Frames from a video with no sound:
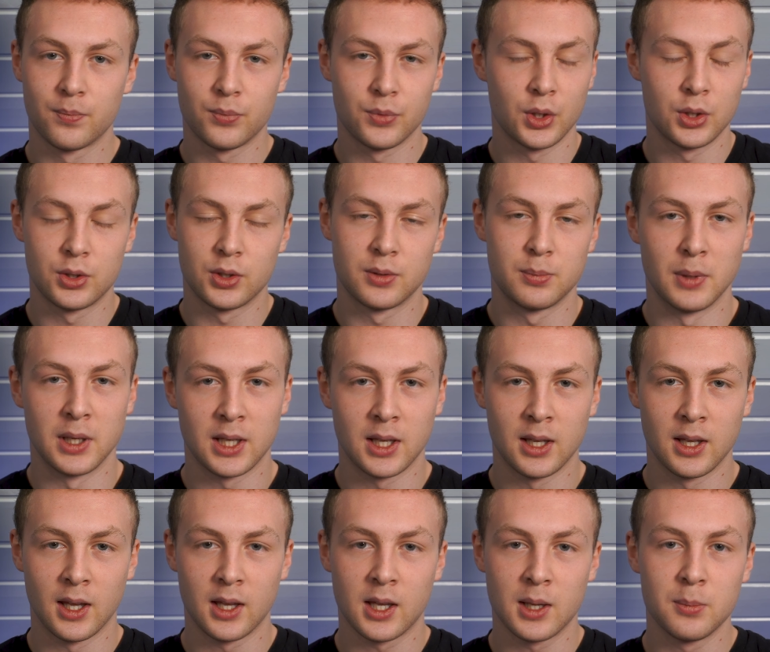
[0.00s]
not just
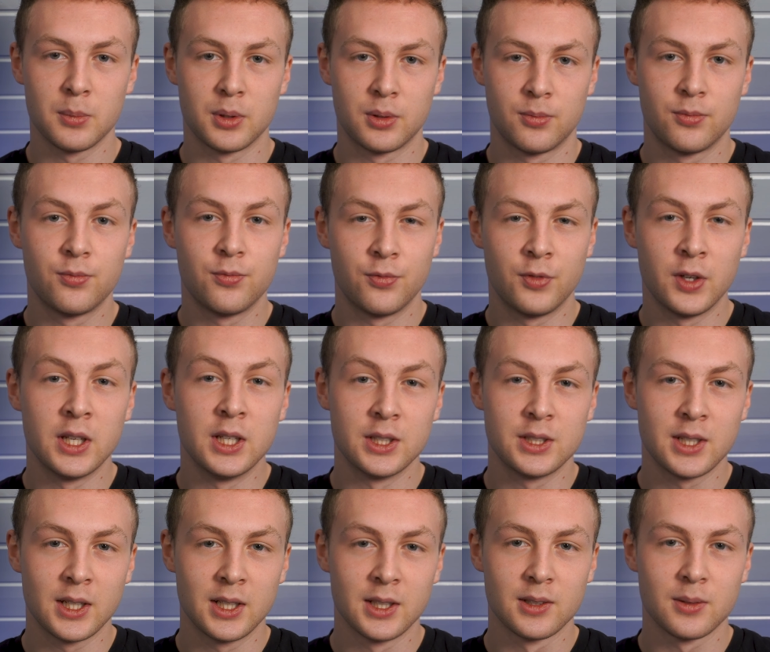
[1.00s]
making a game, but
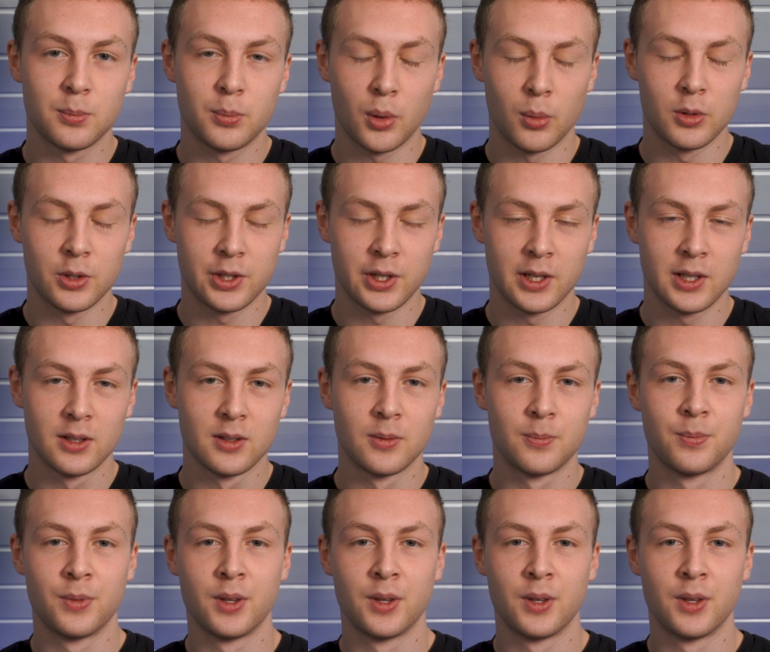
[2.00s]
finishing it, publishing it,